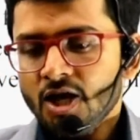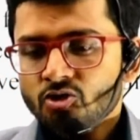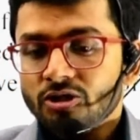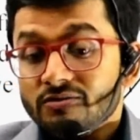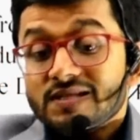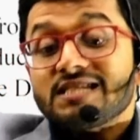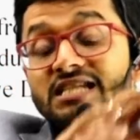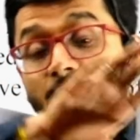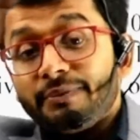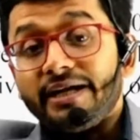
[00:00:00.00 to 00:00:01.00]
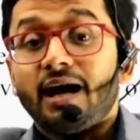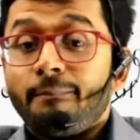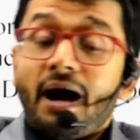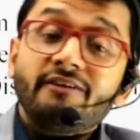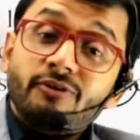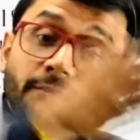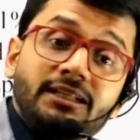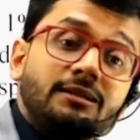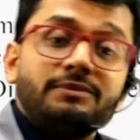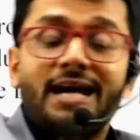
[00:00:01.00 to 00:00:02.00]
So there was a separate, apart from
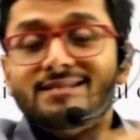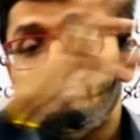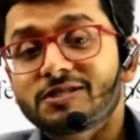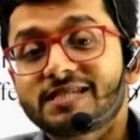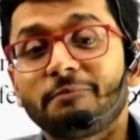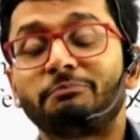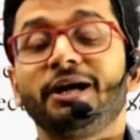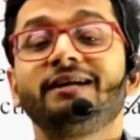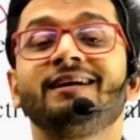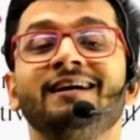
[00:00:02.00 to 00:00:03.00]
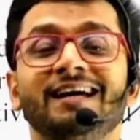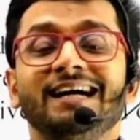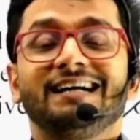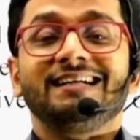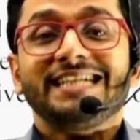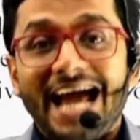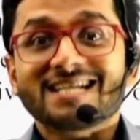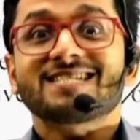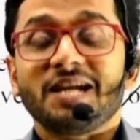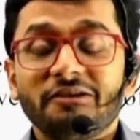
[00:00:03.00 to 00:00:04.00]
income tax, there was a separate
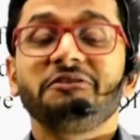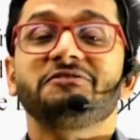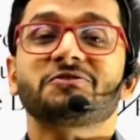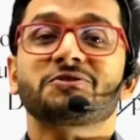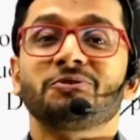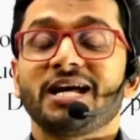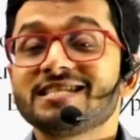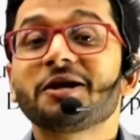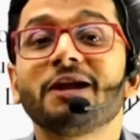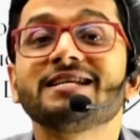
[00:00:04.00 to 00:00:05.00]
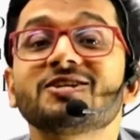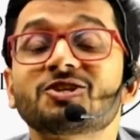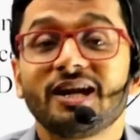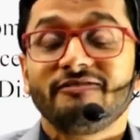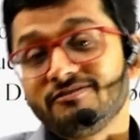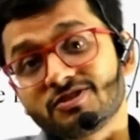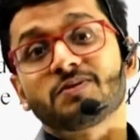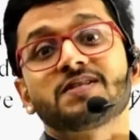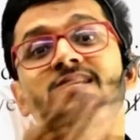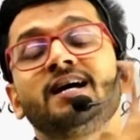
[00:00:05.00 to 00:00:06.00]
tax levy which was known as equalization levy,
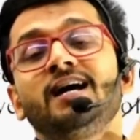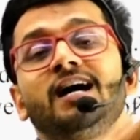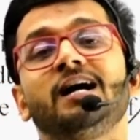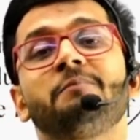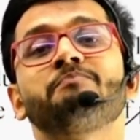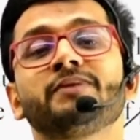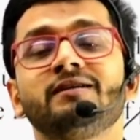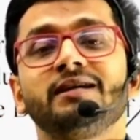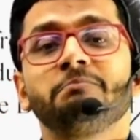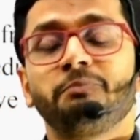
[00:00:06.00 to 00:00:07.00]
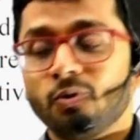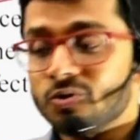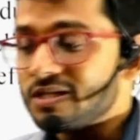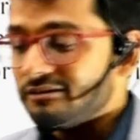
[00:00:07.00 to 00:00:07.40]
which was imposed